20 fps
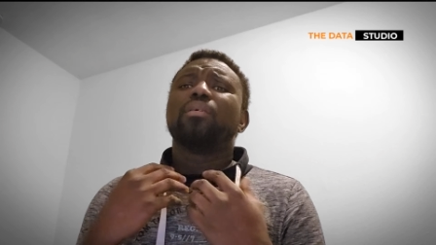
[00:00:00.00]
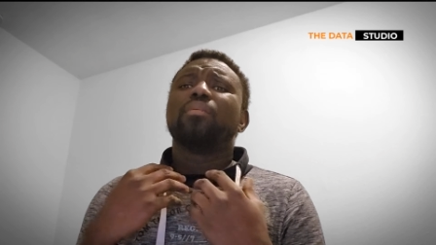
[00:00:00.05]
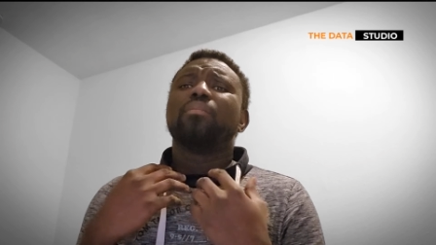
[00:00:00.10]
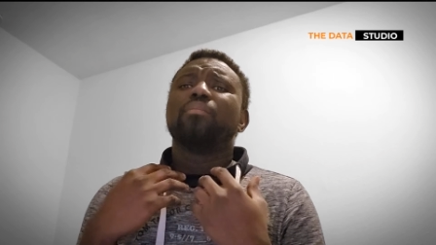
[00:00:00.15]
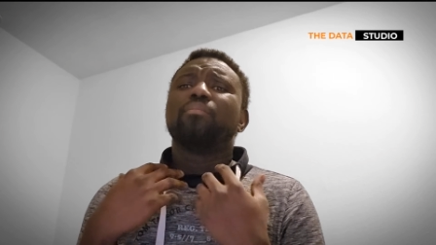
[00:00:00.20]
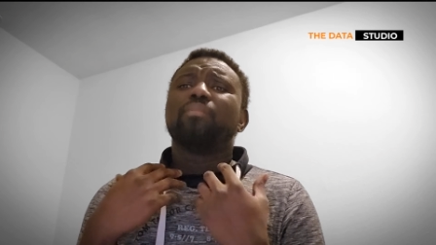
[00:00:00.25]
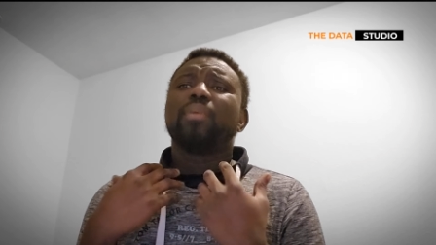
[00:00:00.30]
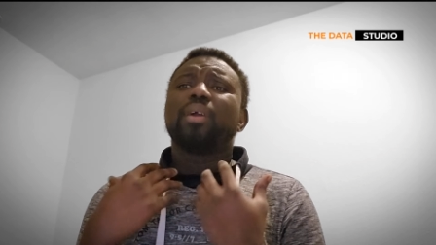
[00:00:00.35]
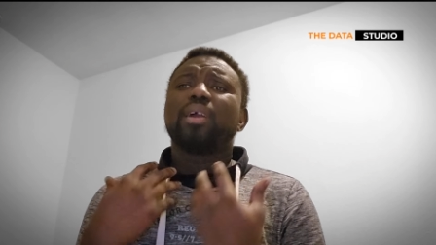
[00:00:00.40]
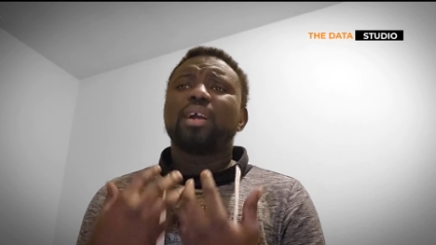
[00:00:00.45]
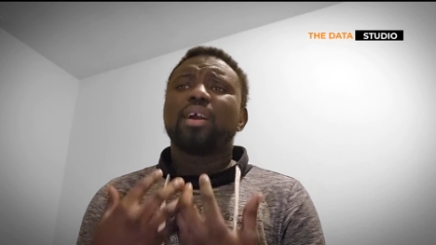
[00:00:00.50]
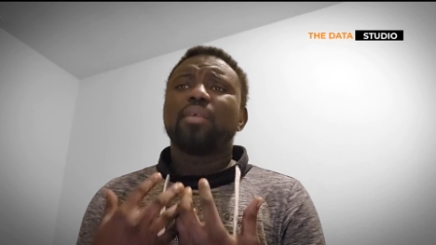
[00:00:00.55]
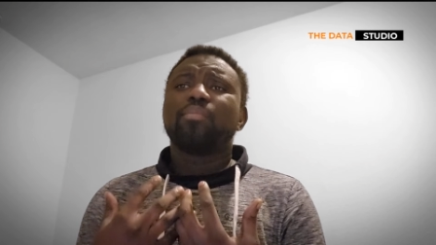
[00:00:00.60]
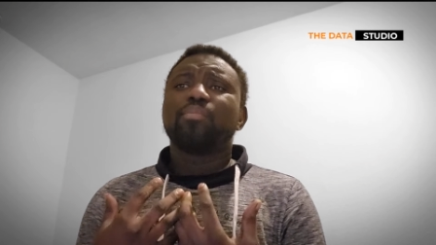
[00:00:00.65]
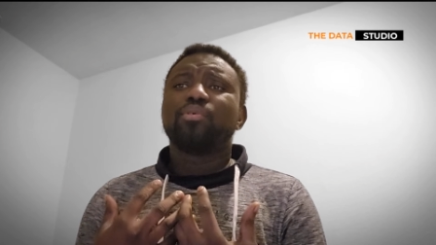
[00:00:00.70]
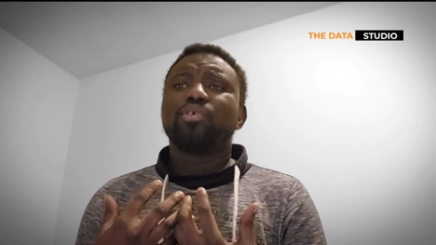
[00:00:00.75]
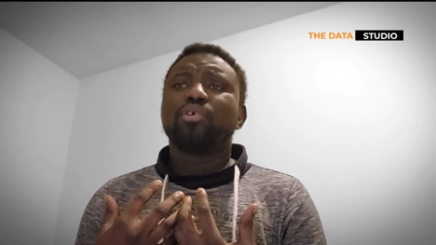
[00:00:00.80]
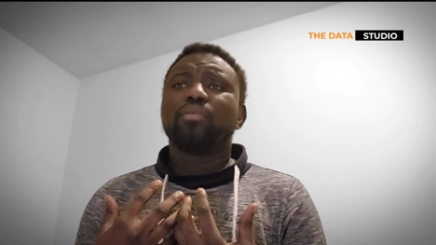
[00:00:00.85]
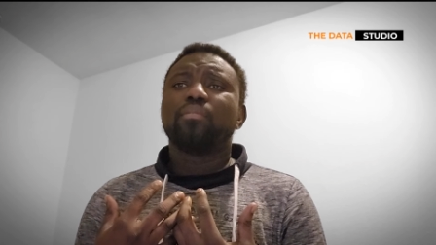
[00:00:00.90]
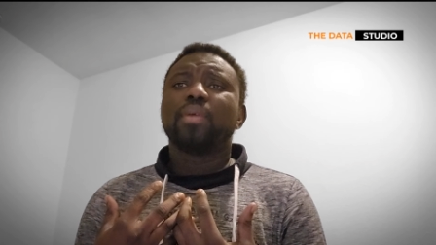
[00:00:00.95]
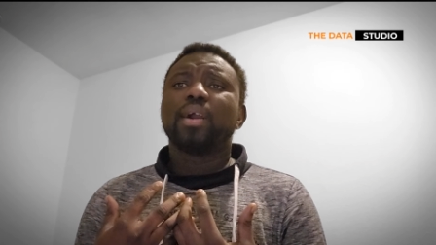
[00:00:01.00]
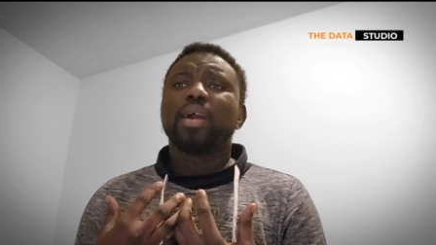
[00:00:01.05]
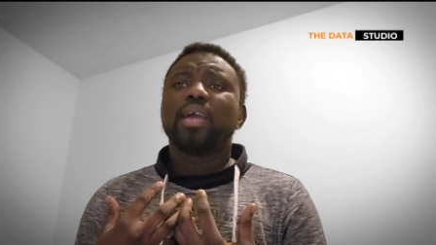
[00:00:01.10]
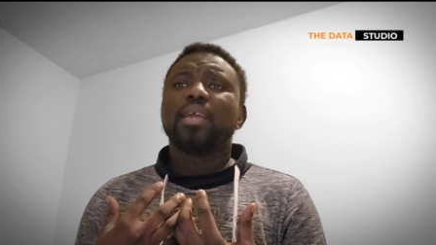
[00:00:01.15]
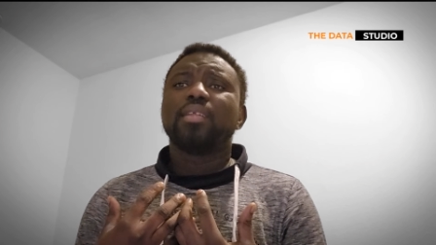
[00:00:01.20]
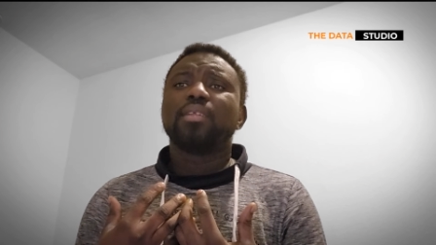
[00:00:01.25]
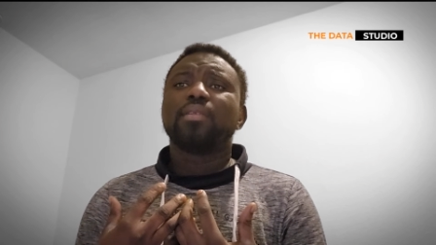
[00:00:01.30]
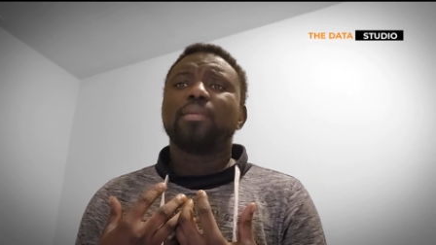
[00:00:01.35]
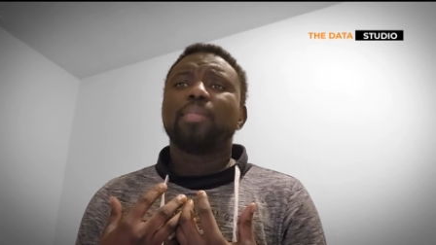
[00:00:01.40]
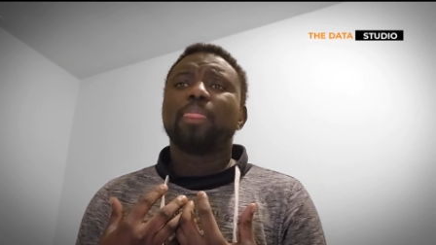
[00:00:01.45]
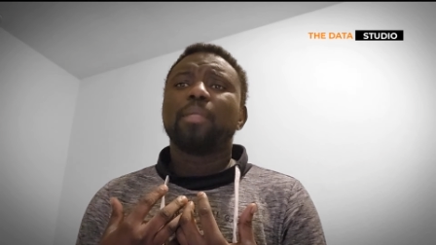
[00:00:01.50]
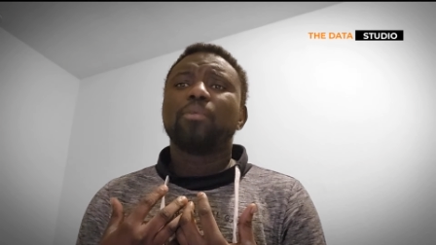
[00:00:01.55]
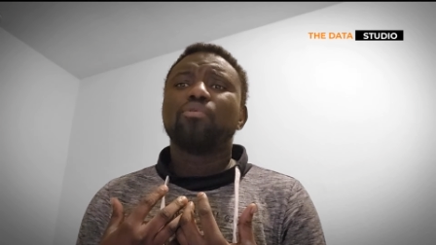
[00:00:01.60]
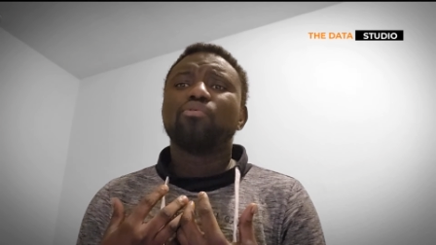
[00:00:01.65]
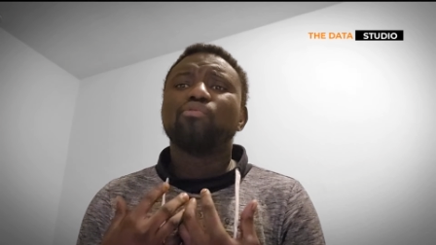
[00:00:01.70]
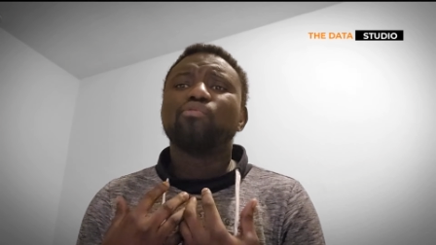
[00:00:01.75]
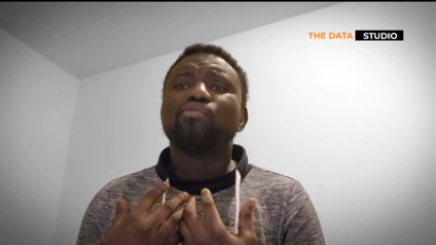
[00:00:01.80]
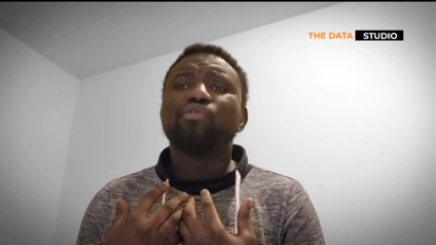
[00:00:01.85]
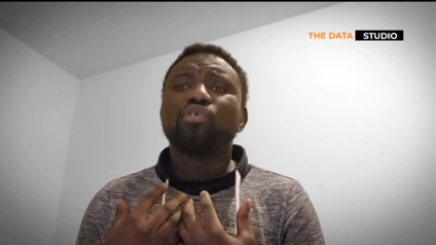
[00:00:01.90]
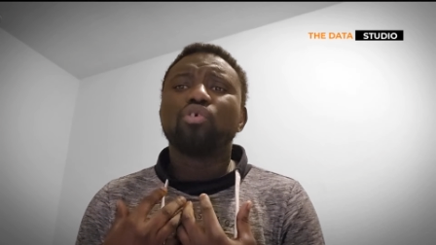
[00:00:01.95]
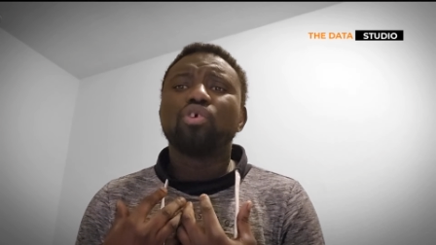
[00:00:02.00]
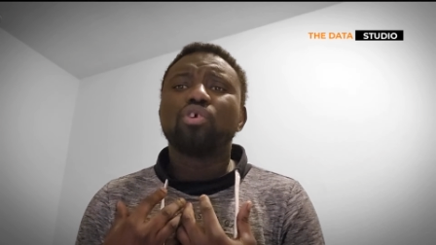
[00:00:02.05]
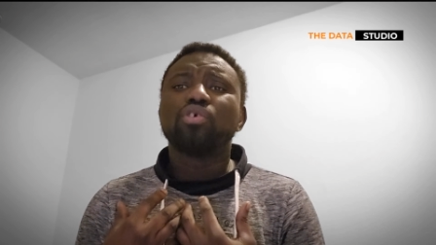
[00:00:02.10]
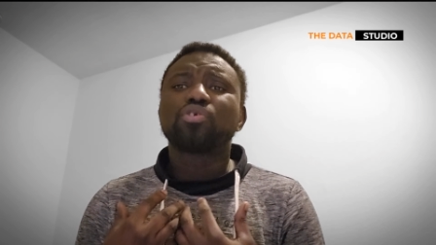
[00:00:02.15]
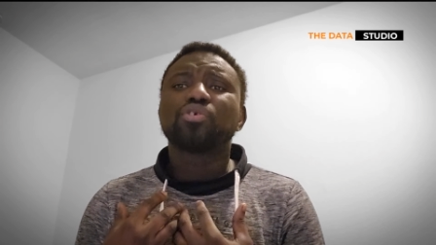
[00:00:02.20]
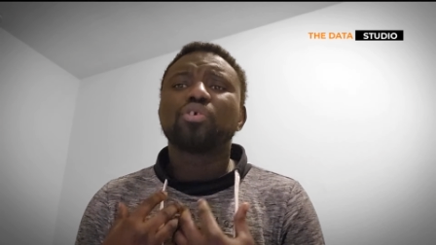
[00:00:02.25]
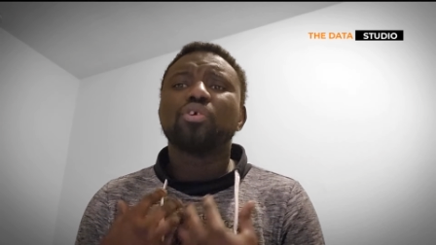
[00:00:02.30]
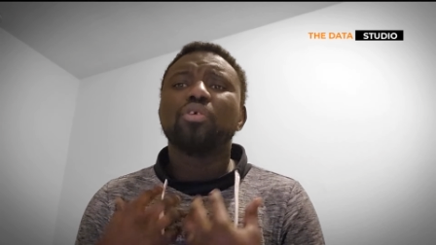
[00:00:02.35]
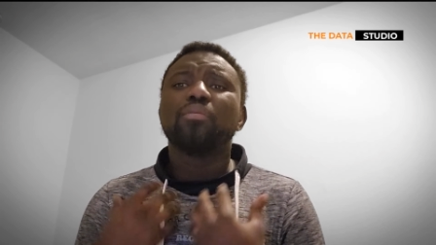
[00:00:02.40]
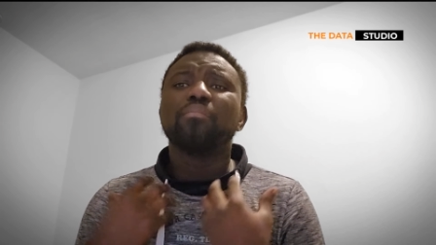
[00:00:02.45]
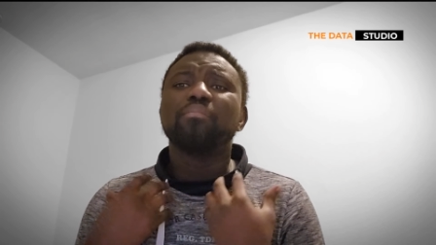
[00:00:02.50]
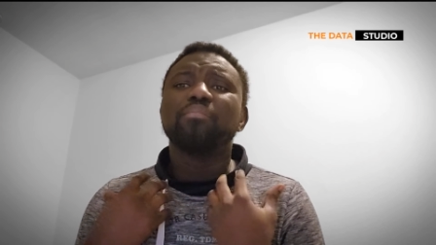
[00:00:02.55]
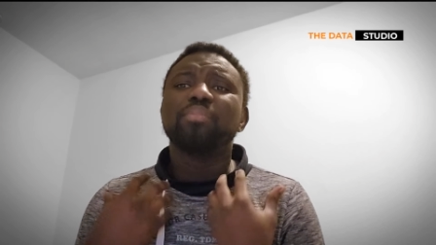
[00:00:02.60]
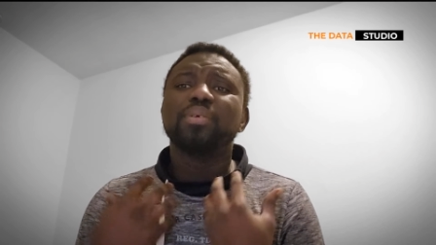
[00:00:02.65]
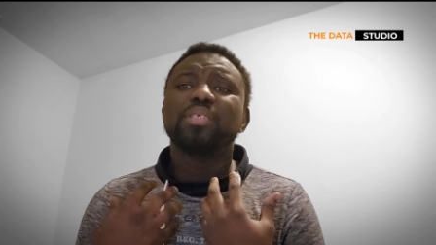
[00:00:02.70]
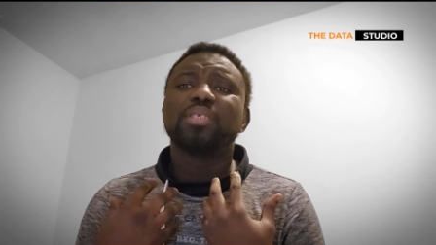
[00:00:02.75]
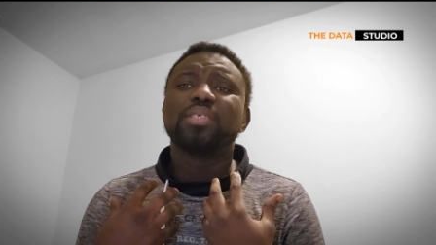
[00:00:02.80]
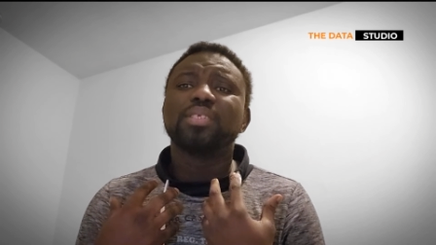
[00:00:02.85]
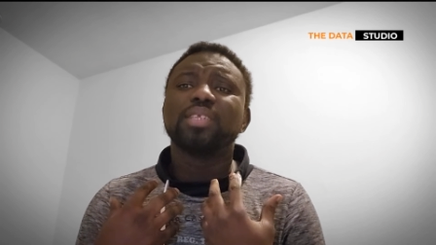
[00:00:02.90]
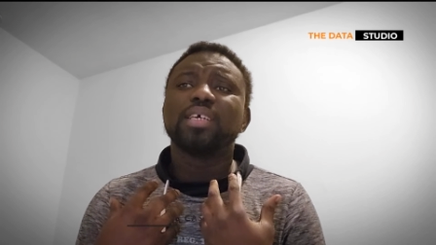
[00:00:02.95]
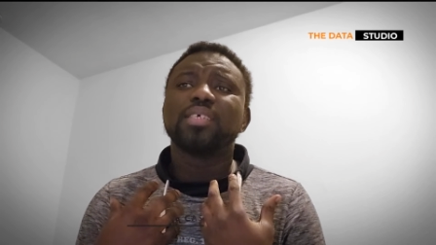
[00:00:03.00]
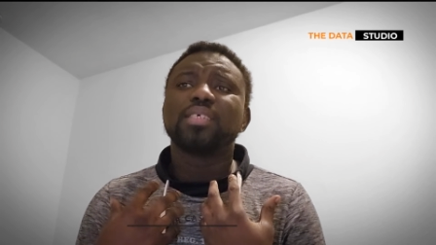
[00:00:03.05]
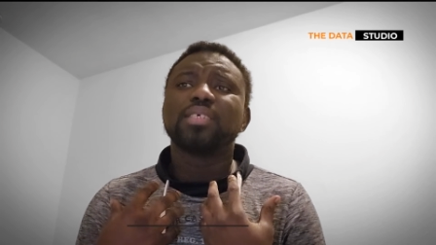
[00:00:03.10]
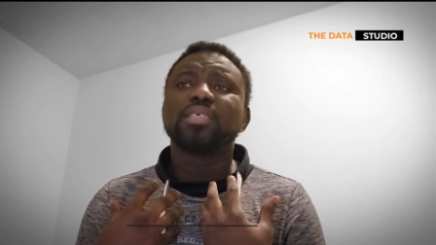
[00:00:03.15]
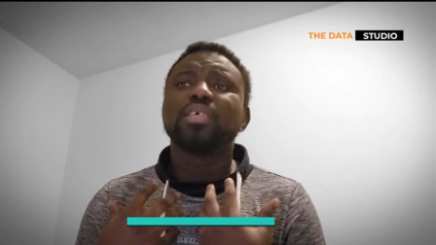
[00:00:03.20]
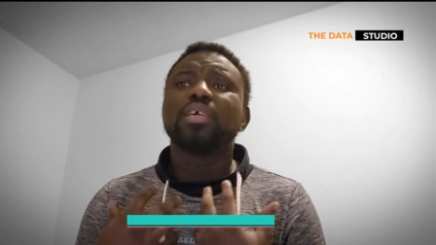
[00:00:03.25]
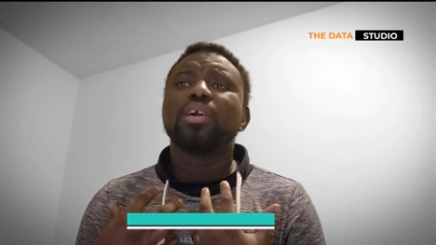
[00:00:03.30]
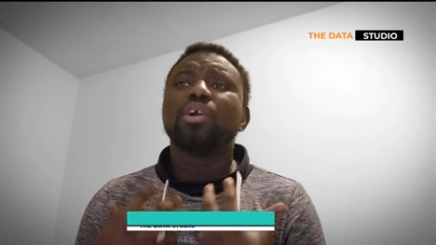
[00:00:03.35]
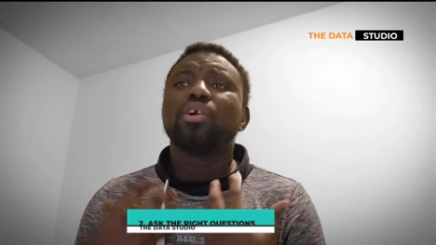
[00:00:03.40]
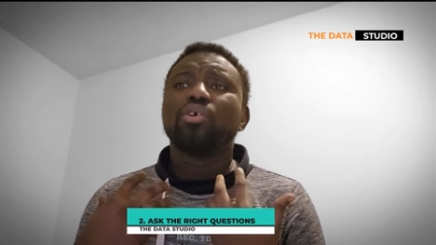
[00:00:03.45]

make up your mind to focus on business